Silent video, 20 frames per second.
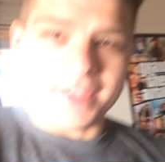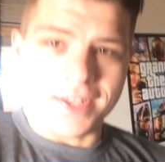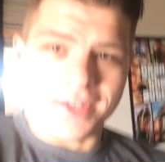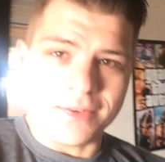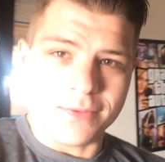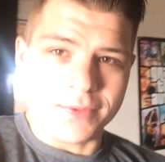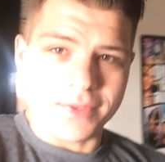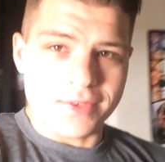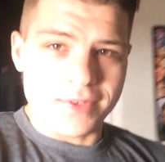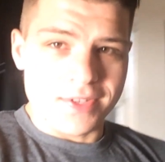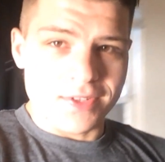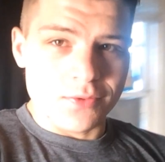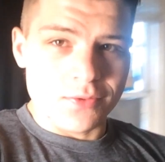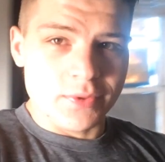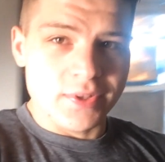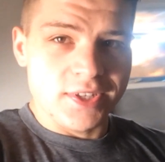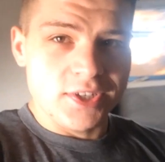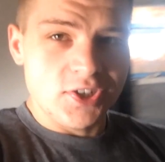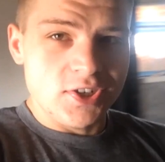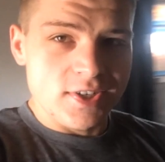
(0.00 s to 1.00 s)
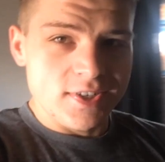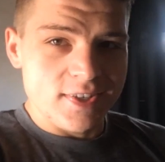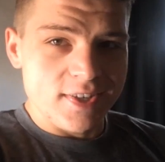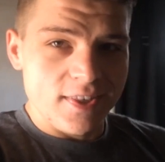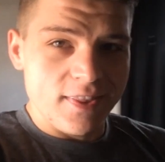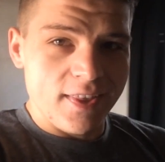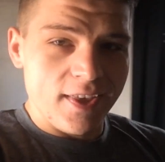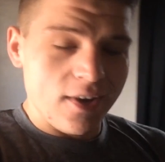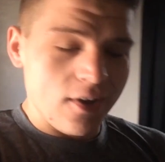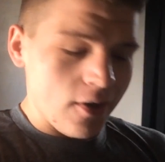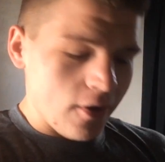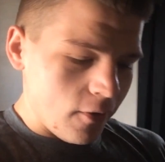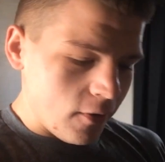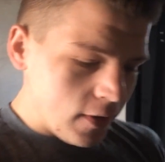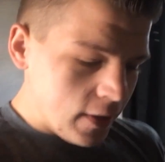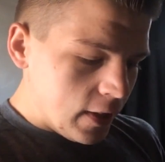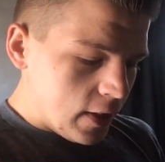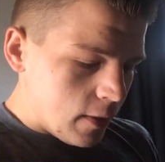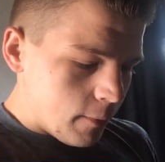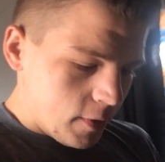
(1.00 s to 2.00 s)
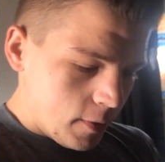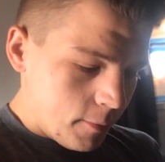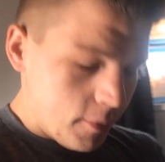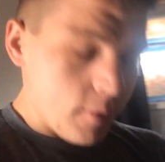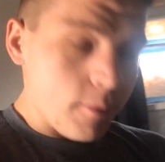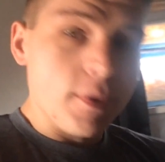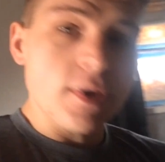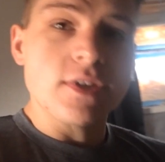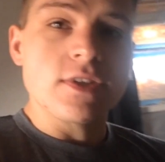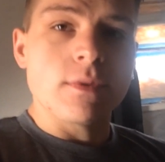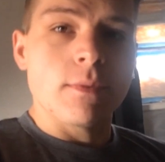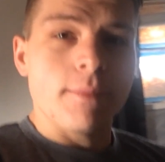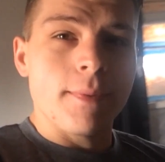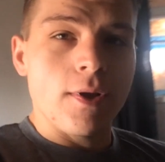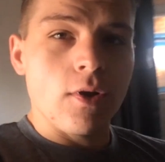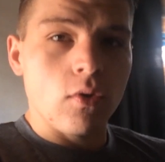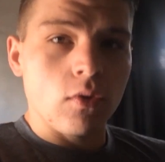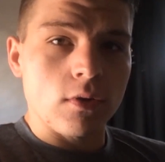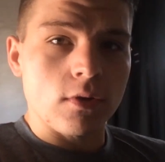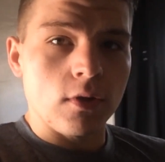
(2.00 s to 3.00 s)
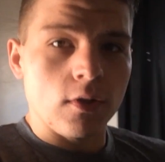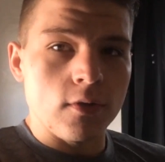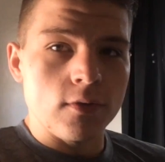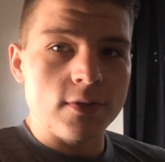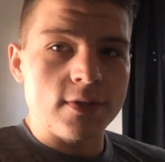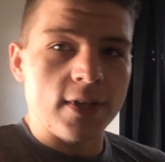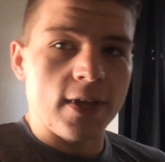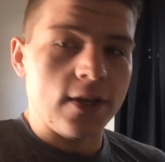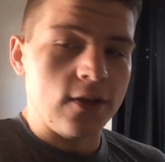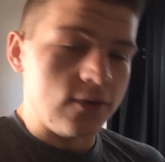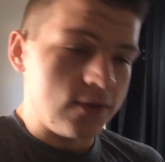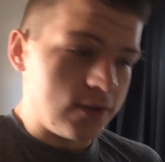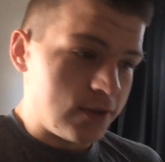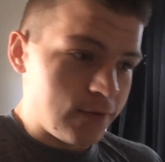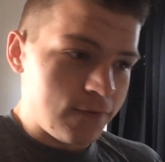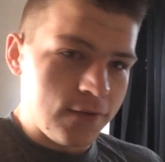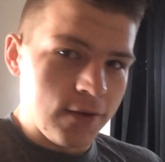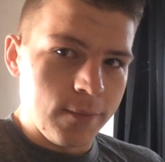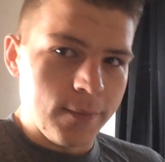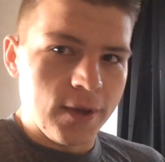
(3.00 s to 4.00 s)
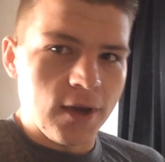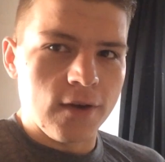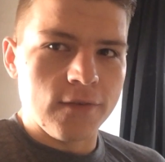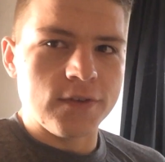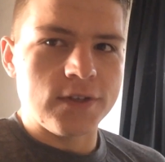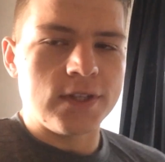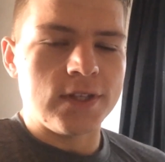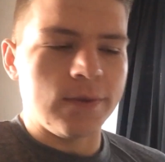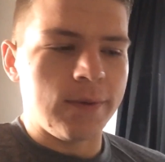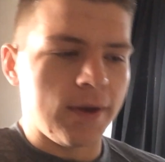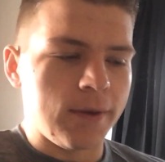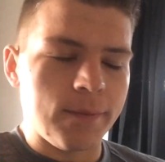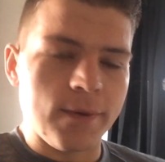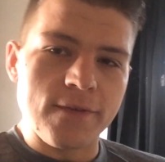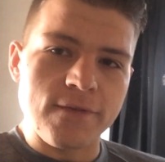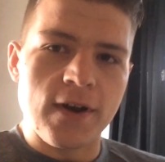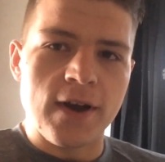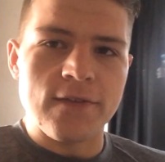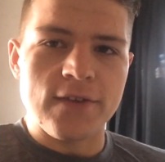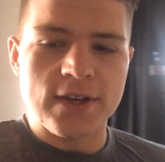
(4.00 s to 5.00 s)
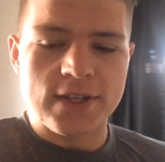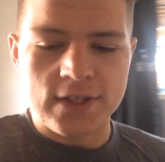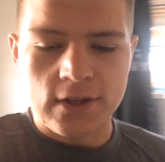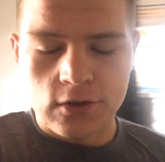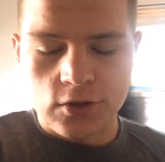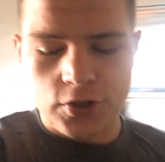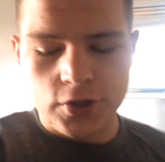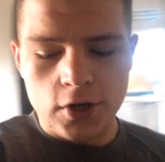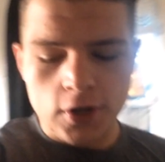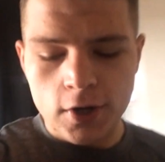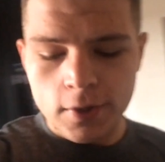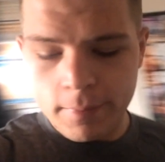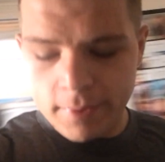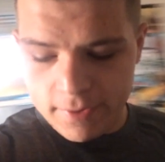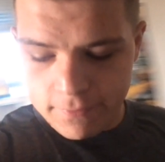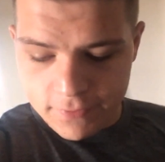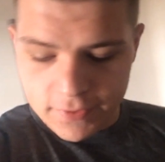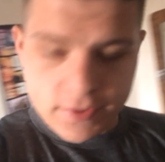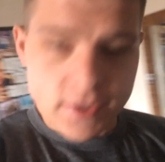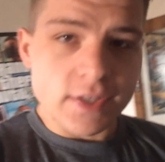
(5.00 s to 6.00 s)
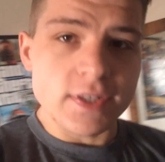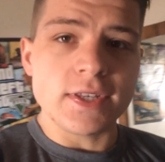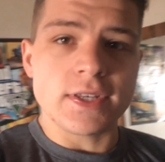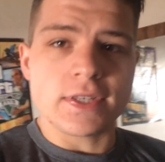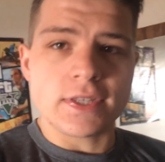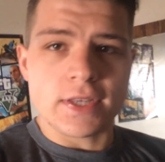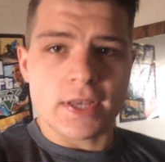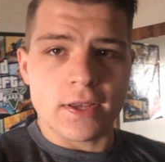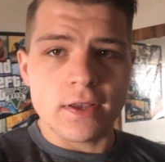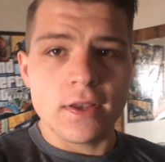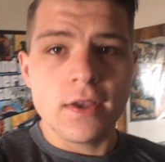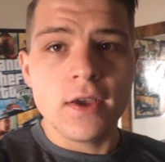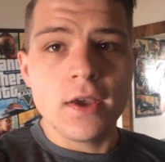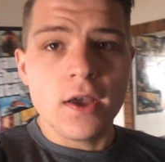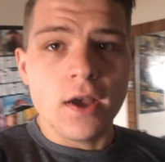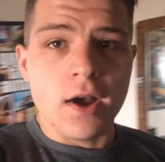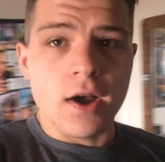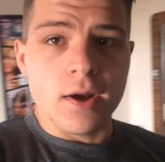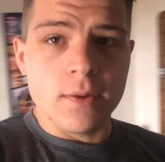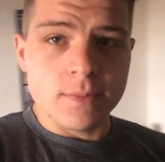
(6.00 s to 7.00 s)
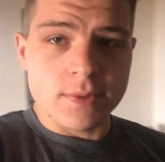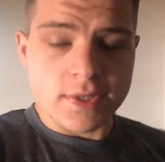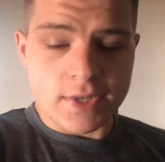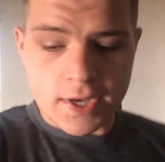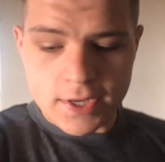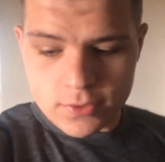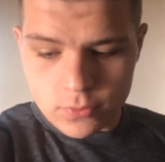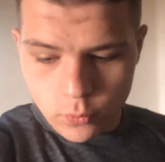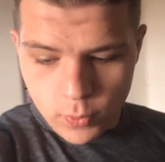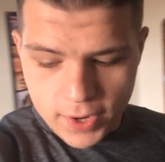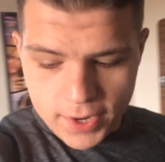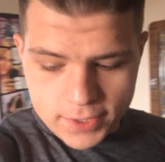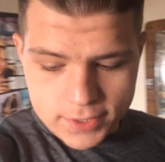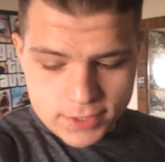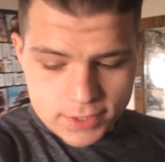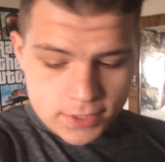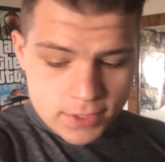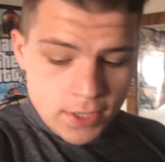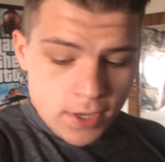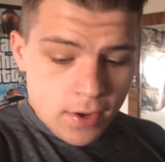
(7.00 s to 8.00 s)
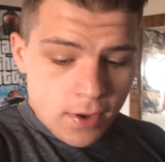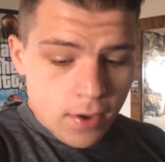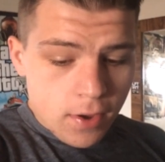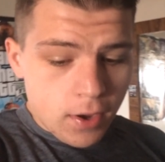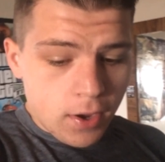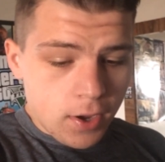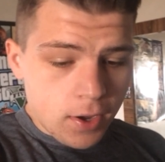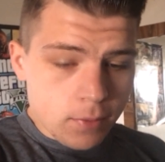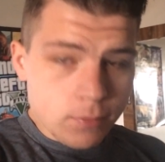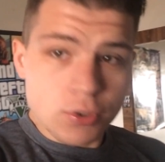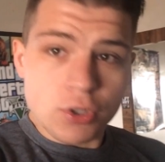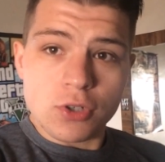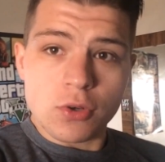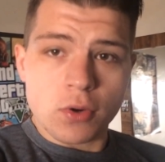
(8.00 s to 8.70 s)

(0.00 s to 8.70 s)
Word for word: it said it was, it's really cheesy and they know. But I'm going to bring some of my old clothes that used to fit me, obviously, like my five X L shirt, my fifty-six um, size waist, Um,